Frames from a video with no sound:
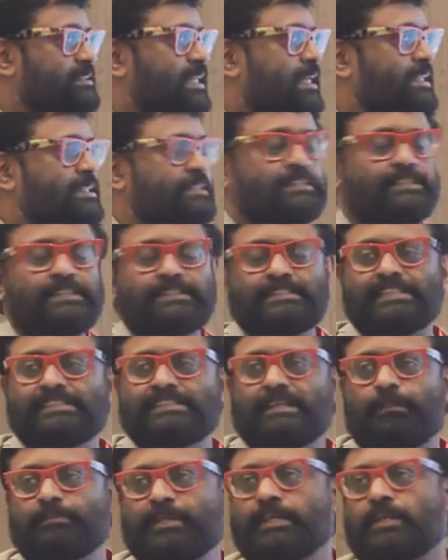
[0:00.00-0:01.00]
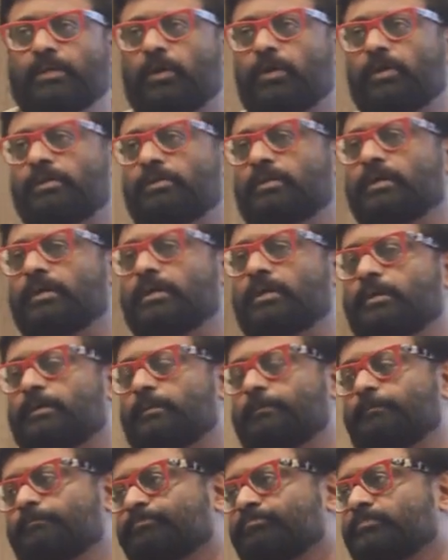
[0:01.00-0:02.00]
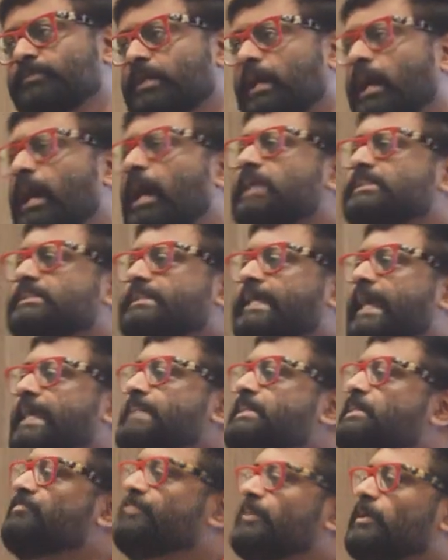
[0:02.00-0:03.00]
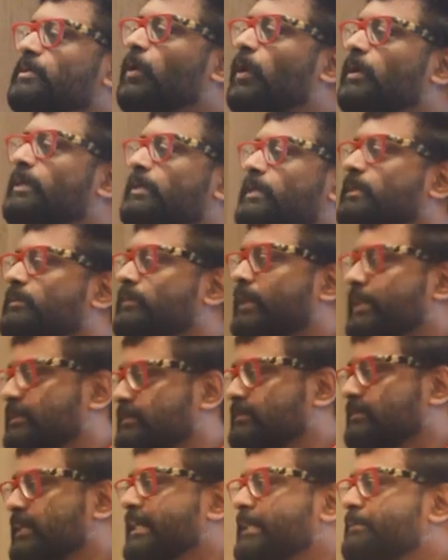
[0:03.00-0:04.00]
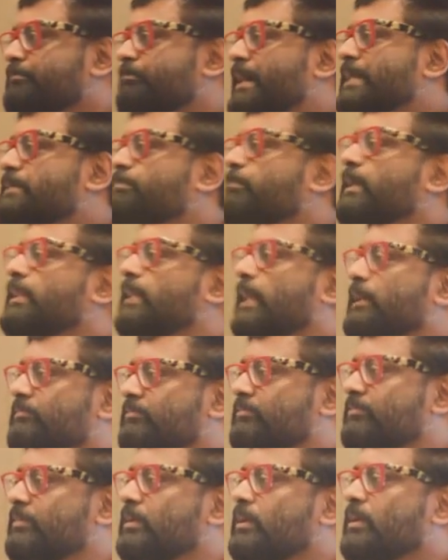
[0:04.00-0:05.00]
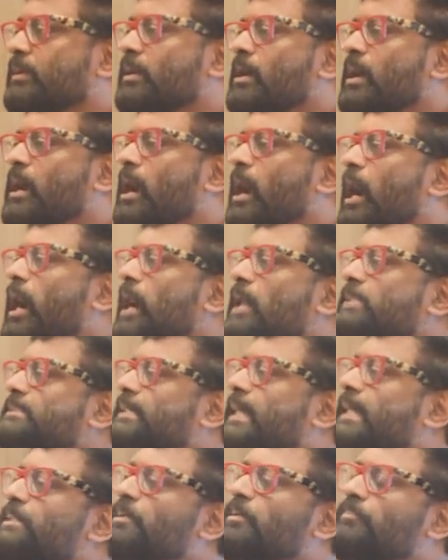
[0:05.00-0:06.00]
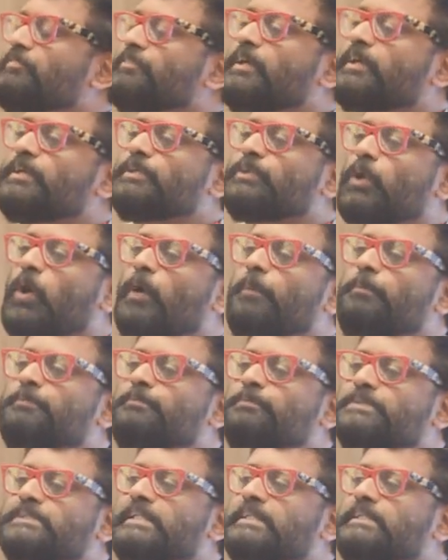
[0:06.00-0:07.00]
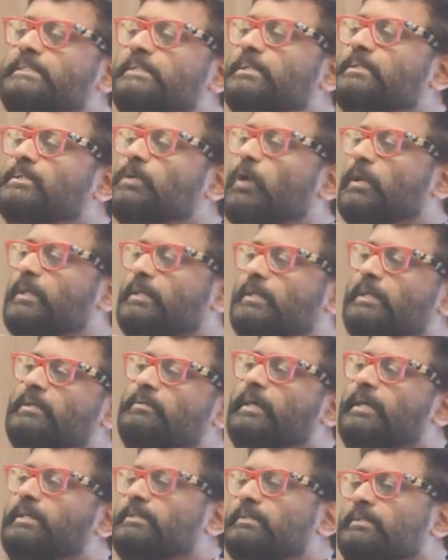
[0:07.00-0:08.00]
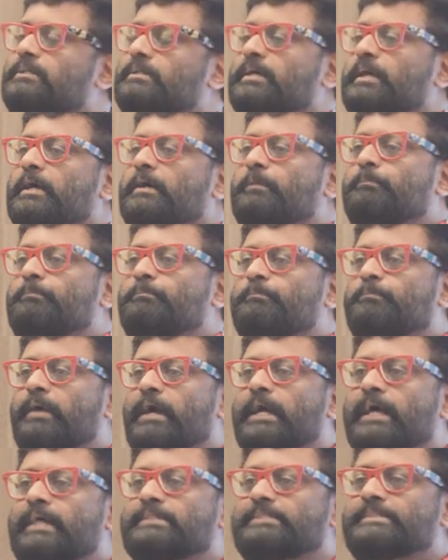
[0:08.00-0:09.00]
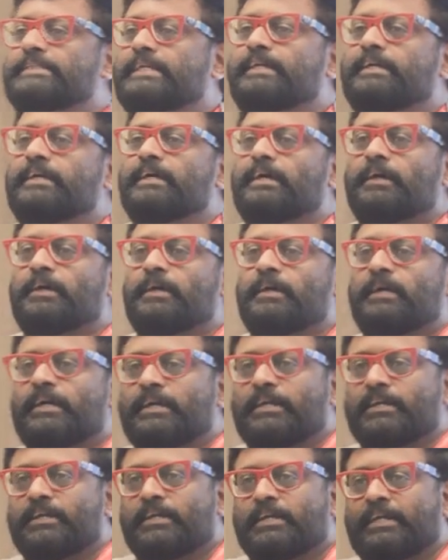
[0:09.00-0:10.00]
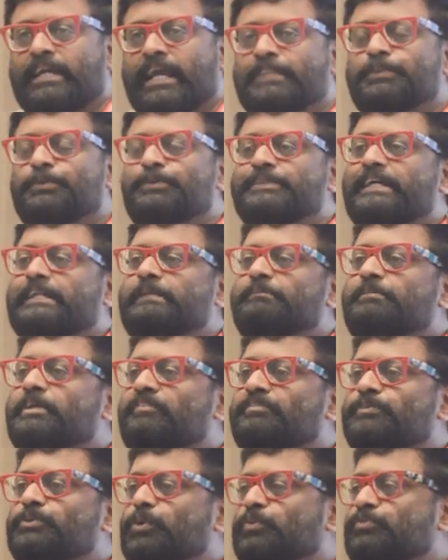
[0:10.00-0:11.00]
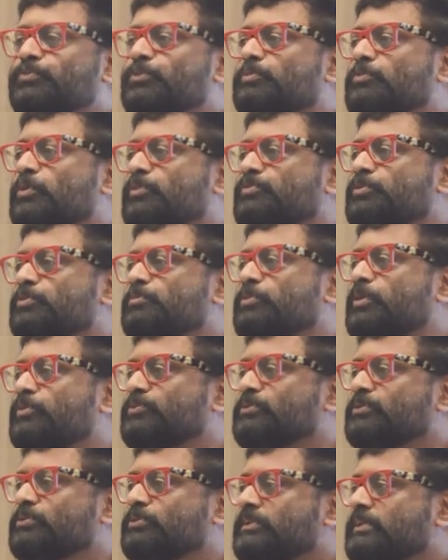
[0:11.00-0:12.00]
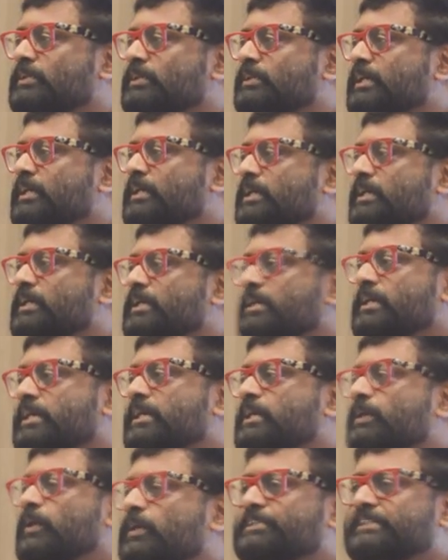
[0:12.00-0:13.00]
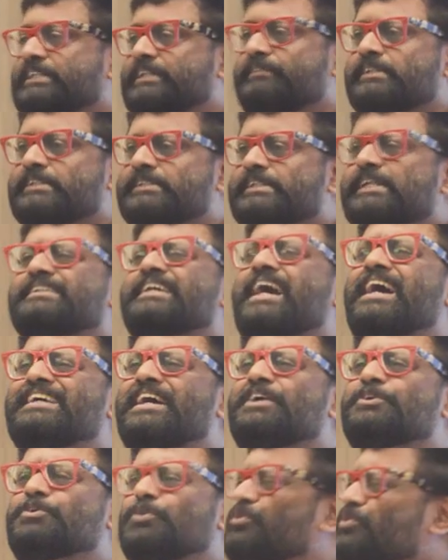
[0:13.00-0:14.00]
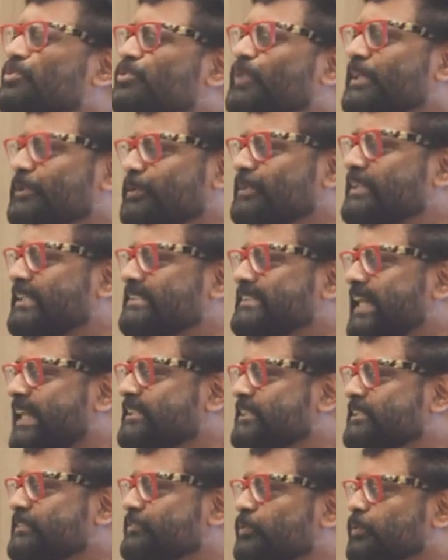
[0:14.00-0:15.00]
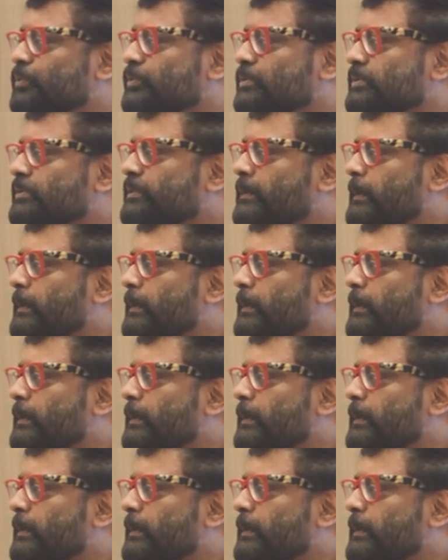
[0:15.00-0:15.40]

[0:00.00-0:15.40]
strategy. This is something called ask any of your content writer. I can bet my life. Ask any of your top senior content writer and say, can you tell me of Tofu, Mofu, Bofu? He or she will say, yeah, Tofu, I know that Chinese food.